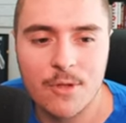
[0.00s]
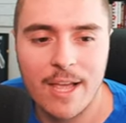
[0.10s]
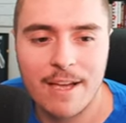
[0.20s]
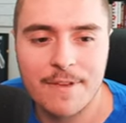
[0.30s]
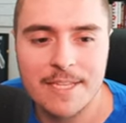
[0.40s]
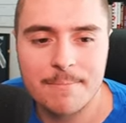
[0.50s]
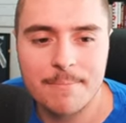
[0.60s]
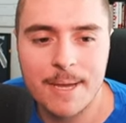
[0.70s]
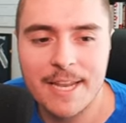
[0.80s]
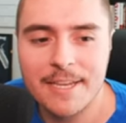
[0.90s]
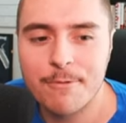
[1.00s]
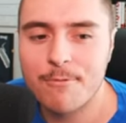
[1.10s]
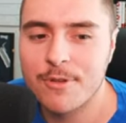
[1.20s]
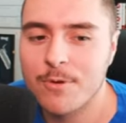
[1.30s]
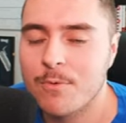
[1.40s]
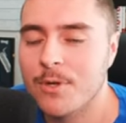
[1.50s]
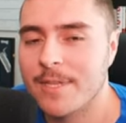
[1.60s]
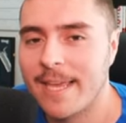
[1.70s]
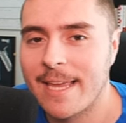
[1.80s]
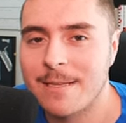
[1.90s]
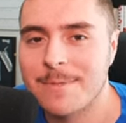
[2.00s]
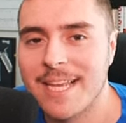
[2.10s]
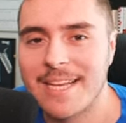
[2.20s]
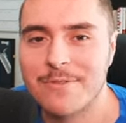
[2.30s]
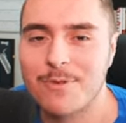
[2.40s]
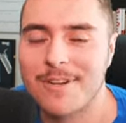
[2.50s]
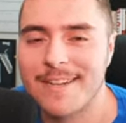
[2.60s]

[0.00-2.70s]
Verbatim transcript: They'll have as many real-world games as were